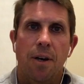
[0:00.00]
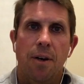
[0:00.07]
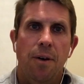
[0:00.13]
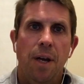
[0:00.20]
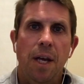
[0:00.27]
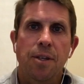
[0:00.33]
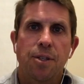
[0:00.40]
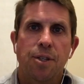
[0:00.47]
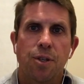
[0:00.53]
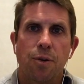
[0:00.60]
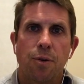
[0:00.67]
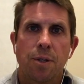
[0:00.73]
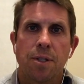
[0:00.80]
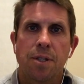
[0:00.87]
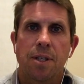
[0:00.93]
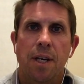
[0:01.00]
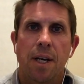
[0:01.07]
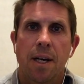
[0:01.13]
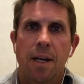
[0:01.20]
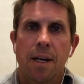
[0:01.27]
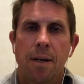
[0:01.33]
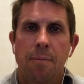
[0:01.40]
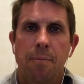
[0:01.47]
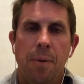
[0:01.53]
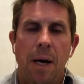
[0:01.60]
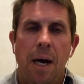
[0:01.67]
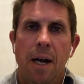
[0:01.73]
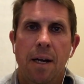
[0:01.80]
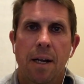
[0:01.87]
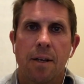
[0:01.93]
Uh, in short,
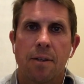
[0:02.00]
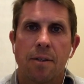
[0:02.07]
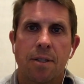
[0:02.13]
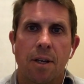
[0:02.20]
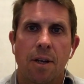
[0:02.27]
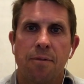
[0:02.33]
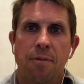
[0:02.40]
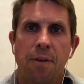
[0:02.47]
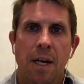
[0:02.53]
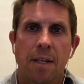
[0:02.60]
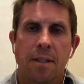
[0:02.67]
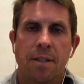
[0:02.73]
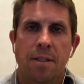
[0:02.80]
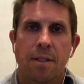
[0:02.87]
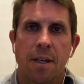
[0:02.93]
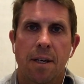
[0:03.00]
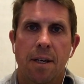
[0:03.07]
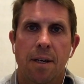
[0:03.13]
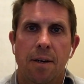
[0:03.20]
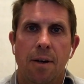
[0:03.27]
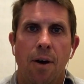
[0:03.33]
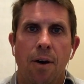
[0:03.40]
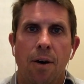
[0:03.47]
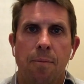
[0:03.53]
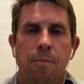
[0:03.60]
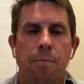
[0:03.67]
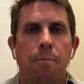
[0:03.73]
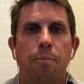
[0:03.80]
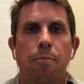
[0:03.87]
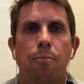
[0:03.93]
high nickel sulfides are
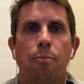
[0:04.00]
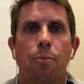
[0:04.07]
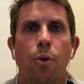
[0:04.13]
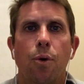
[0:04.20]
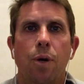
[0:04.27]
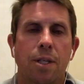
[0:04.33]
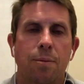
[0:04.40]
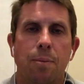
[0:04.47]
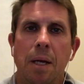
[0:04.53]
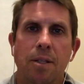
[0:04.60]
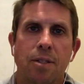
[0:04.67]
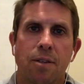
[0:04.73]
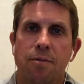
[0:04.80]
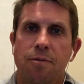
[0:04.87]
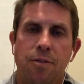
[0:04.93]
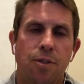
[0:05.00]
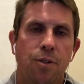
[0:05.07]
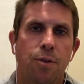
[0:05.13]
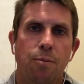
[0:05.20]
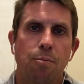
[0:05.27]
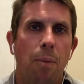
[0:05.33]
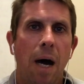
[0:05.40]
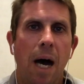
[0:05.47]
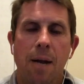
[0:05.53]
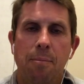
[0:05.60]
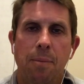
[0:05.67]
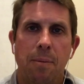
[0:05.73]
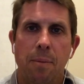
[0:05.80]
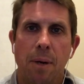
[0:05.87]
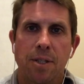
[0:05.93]
more expensive to mine
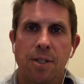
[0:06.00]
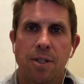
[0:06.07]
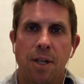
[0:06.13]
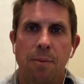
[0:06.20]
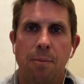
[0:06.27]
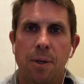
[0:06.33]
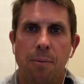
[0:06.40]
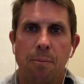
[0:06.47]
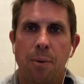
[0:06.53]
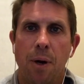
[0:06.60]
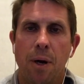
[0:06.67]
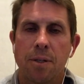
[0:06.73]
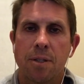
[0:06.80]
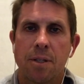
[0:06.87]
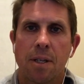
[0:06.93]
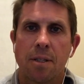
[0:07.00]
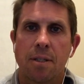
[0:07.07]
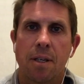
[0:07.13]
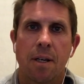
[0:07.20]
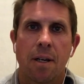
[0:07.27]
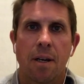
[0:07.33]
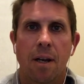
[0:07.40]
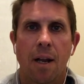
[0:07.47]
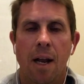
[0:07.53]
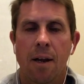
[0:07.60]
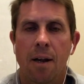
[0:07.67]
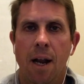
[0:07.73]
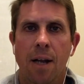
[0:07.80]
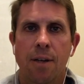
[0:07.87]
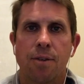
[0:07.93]
but much cheaper to process and,
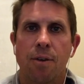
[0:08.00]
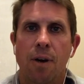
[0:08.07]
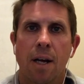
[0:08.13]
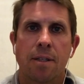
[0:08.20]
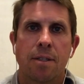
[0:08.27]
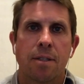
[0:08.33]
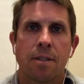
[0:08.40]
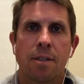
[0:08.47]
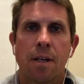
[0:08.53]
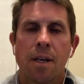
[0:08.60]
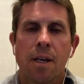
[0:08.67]
and laterites